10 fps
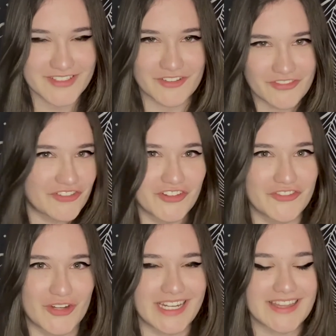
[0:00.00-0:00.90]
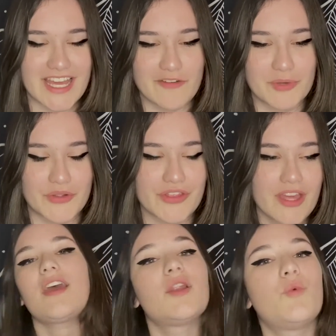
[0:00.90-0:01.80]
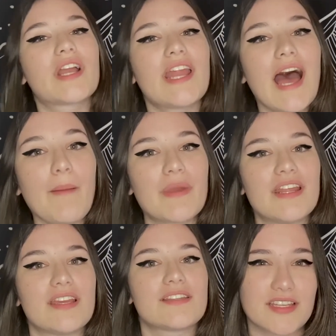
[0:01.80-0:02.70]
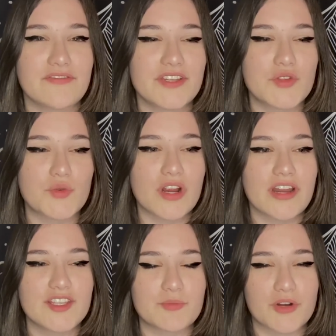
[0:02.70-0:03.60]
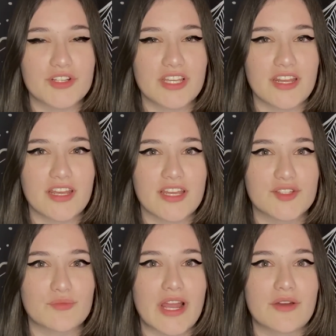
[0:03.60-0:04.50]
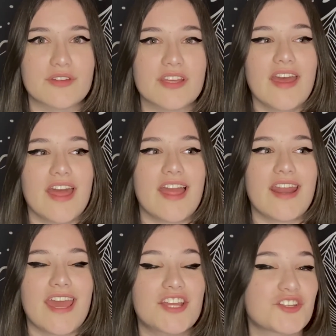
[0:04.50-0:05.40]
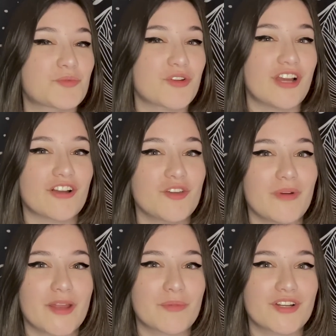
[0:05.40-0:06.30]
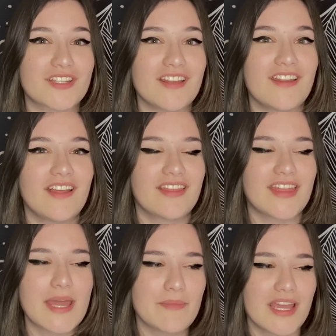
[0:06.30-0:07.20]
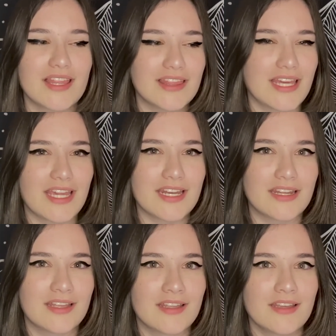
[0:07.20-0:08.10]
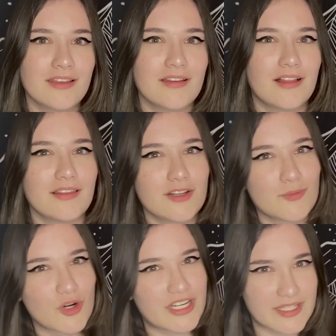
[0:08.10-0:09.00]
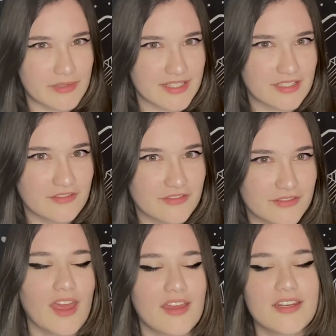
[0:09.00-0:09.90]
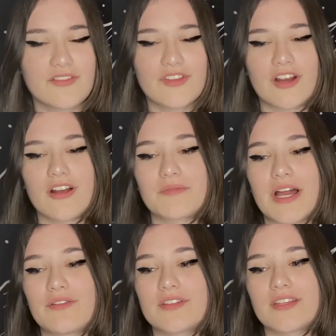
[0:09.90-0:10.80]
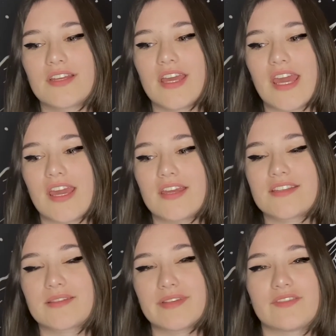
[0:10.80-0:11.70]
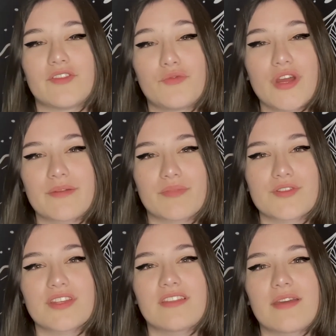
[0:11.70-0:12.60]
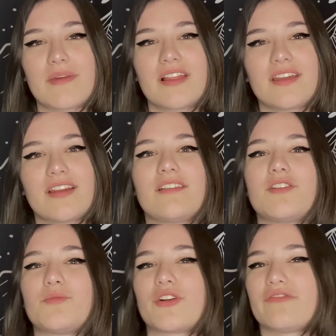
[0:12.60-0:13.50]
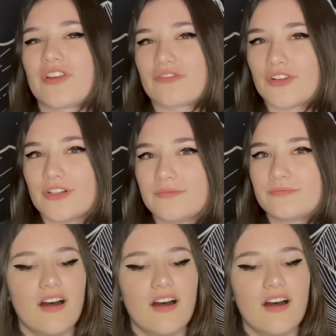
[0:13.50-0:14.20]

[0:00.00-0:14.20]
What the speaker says: So fearful avoidant, they have both. And what can happen is if a disorganized person is around an anxious preoccupied person, they might lean a little more dismissive. And if they're around a dismissive avoidant person, they might lean a little more fearful.